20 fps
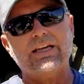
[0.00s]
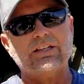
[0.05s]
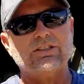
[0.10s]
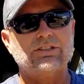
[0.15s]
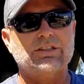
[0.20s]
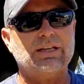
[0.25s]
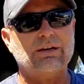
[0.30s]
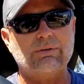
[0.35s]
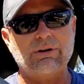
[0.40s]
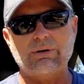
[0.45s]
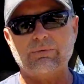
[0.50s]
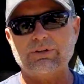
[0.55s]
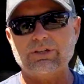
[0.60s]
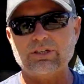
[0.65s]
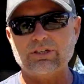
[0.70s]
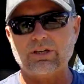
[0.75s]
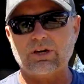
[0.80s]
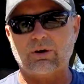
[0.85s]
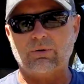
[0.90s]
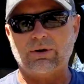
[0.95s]
So that way when
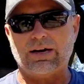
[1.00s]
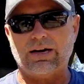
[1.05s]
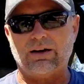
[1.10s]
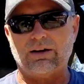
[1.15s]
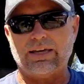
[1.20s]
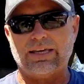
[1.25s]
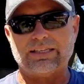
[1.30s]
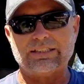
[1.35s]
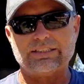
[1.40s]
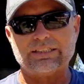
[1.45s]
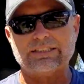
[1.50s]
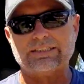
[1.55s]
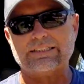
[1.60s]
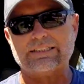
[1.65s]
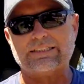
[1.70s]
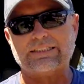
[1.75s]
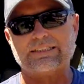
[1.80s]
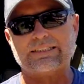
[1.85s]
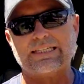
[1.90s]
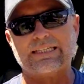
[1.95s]
you go out, and since
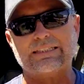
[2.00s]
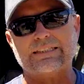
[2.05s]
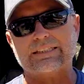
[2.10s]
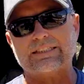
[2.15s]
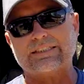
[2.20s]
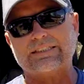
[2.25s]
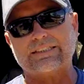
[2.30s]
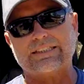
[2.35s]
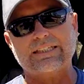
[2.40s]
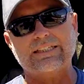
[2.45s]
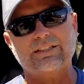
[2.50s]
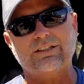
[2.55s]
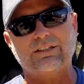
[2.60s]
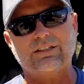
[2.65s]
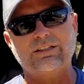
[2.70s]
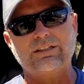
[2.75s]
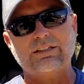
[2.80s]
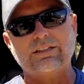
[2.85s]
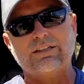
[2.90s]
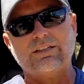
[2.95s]
it's stainless
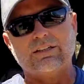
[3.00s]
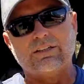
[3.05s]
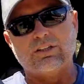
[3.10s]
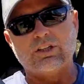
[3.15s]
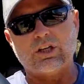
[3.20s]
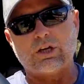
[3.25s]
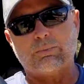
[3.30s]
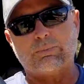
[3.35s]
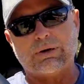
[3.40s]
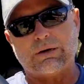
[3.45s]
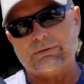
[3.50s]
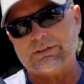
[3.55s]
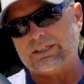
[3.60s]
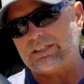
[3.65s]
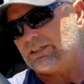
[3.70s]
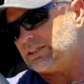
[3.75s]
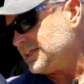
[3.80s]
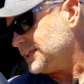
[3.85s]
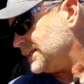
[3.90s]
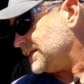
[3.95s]
steel, you could probably
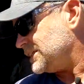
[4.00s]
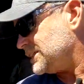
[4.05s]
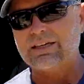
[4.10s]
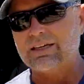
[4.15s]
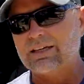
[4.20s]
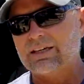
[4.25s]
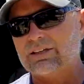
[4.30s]
cook on this.